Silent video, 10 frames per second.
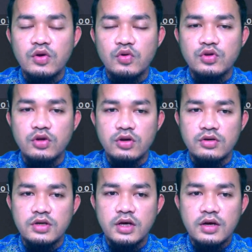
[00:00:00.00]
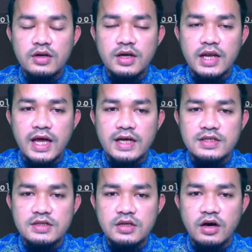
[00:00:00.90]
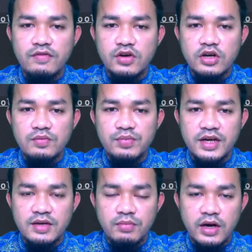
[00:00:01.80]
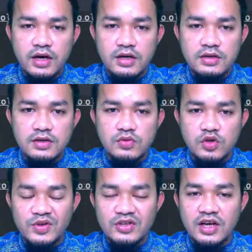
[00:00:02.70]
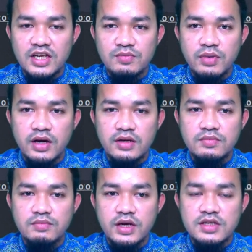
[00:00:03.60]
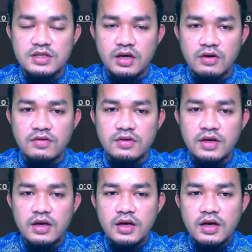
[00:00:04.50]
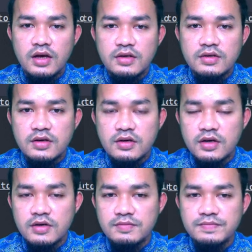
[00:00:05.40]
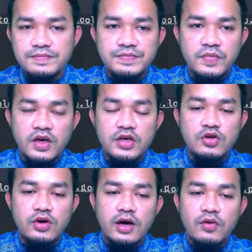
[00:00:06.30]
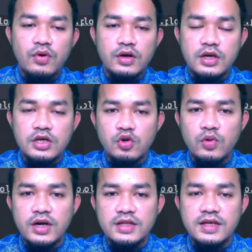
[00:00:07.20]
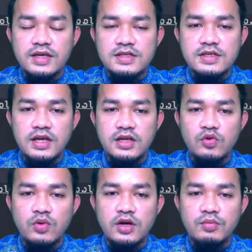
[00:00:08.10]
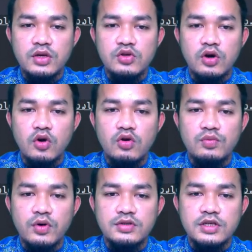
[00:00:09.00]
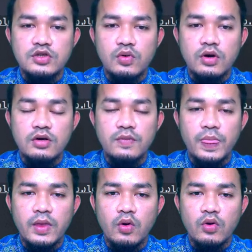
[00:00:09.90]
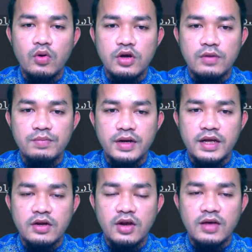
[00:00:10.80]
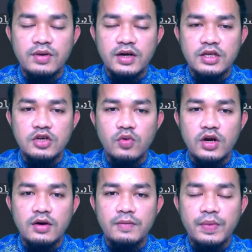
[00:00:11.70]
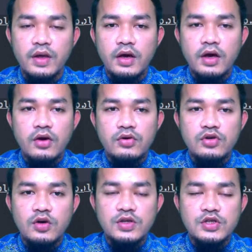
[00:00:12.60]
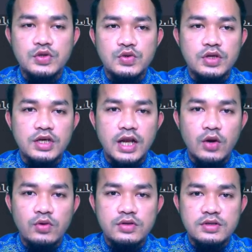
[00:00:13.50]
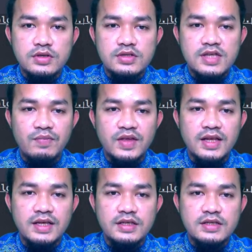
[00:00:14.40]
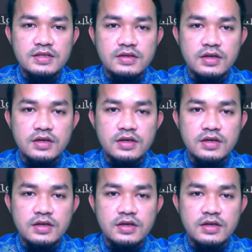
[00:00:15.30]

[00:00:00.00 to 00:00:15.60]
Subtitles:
autoload the class of the component by automatically by itself. Okay, if you want to test and you want to make your own project, your own component or library, you don't want to include something like this,